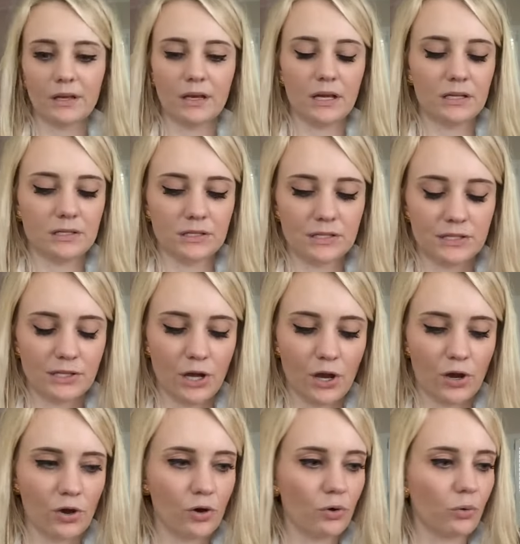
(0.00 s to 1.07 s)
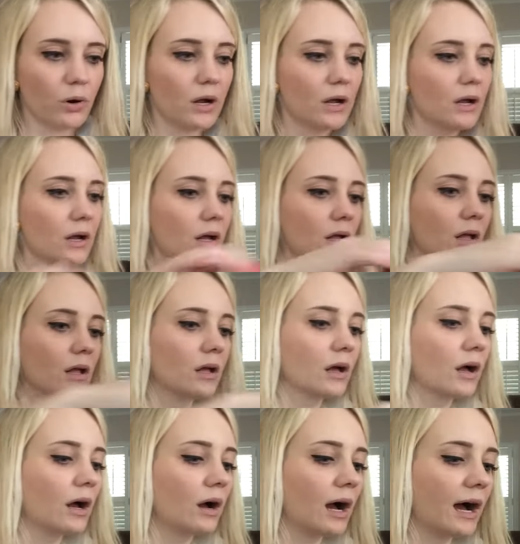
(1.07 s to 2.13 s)
And so
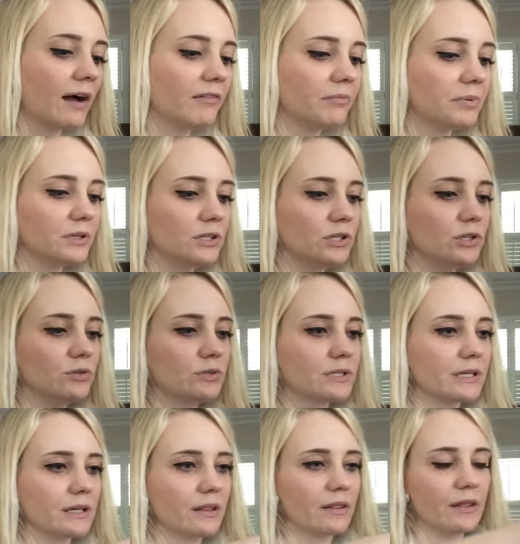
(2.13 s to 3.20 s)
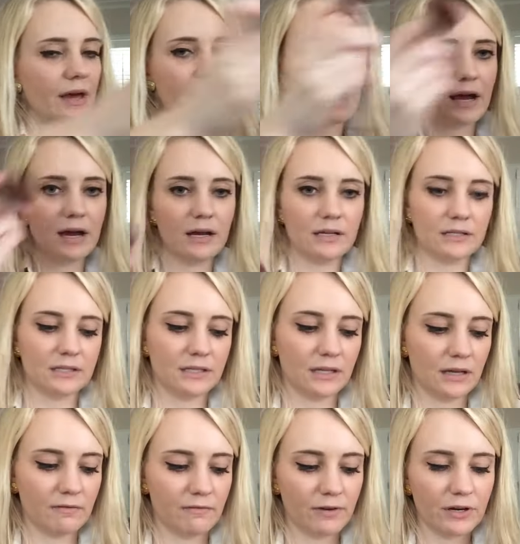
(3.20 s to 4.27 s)
I've been using that
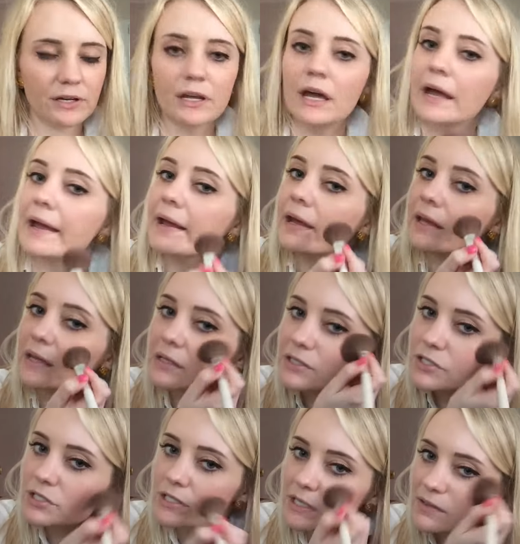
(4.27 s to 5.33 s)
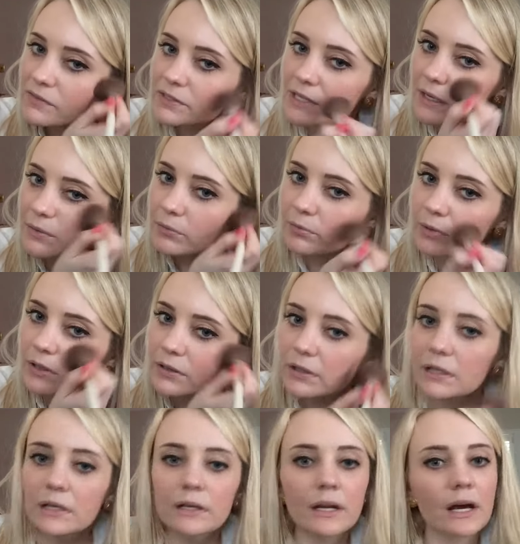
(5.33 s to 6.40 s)
every day, and it just gives a
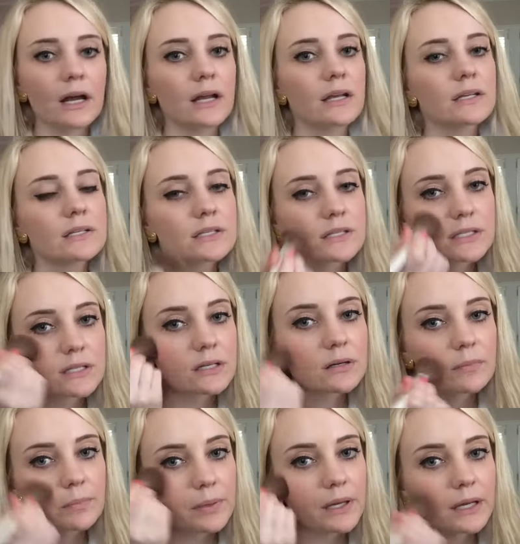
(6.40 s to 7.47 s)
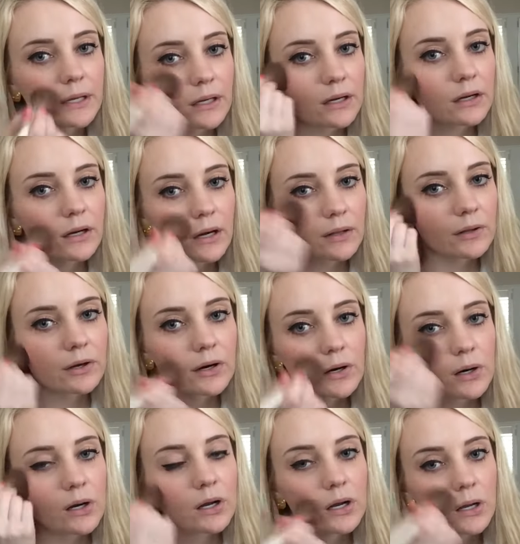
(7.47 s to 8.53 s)
really nice pink
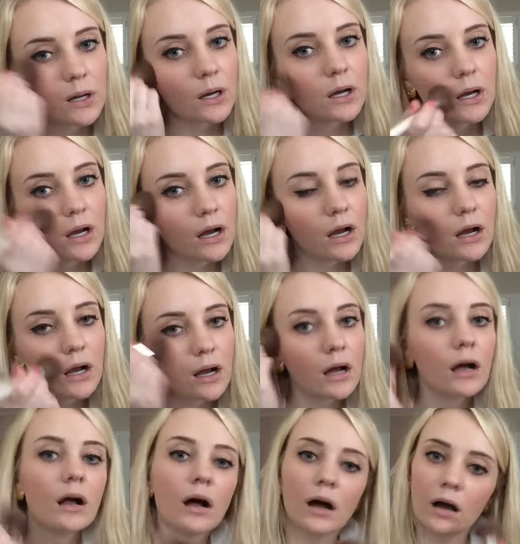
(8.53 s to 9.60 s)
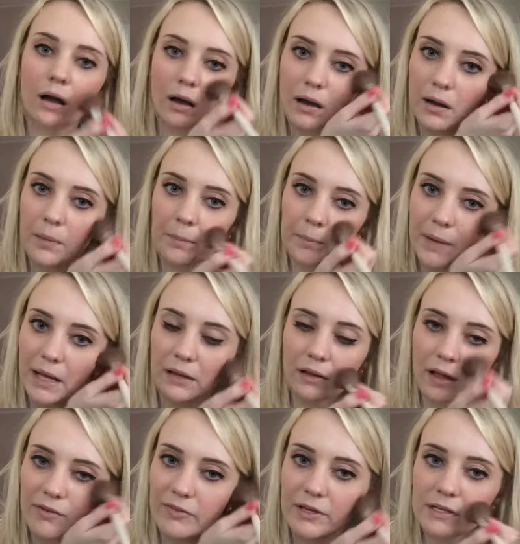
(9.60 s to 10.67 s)
color. I
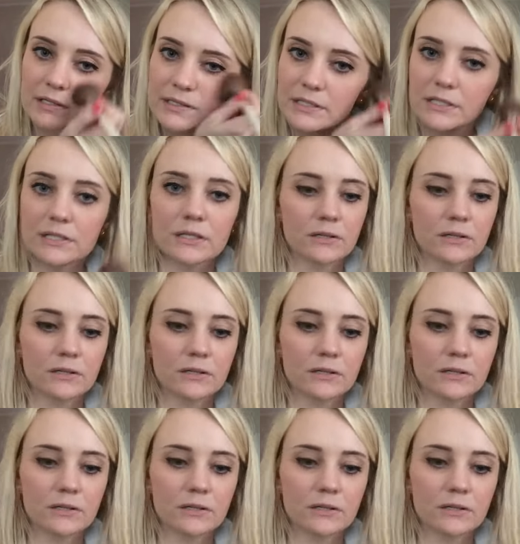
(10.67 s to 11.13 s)
love it.